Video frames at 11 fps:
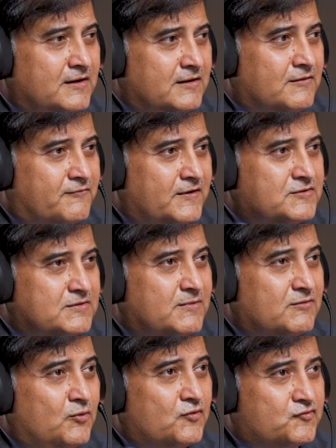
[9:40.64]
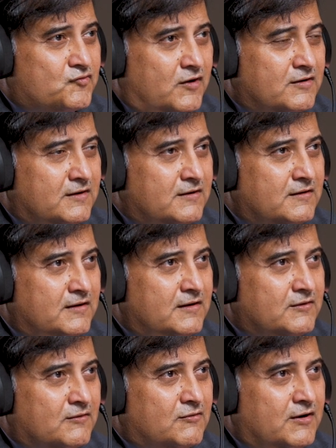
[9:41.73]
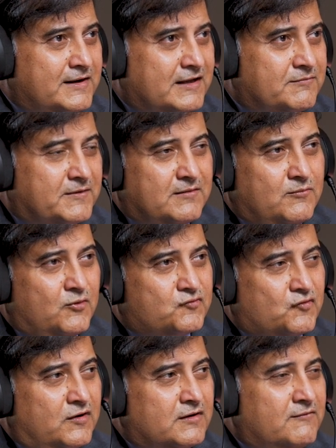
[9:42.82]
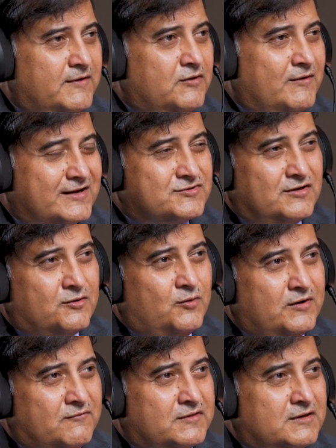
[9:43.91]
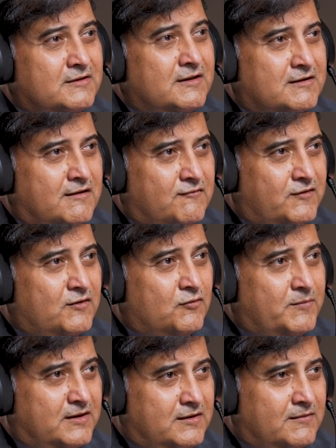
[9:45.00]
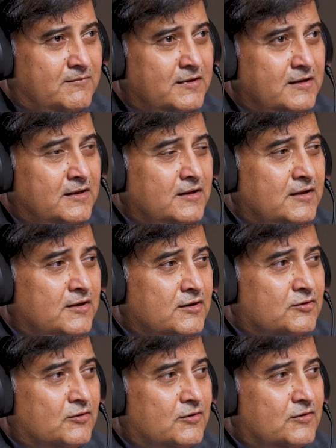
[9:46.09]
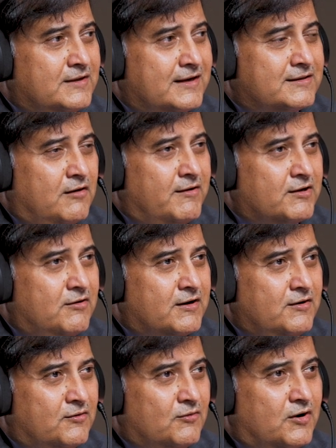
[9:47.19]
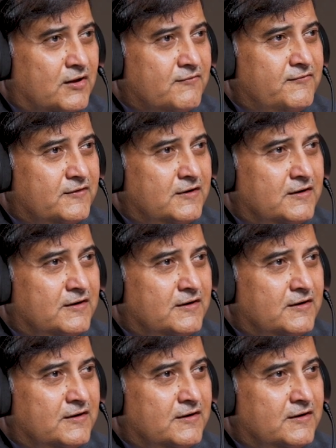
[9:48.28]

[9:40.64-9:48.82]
Your friendship is more stronger. Your contacts become more stronger when you actually go and visit their country and you meet them. So that's how I got into a lot of,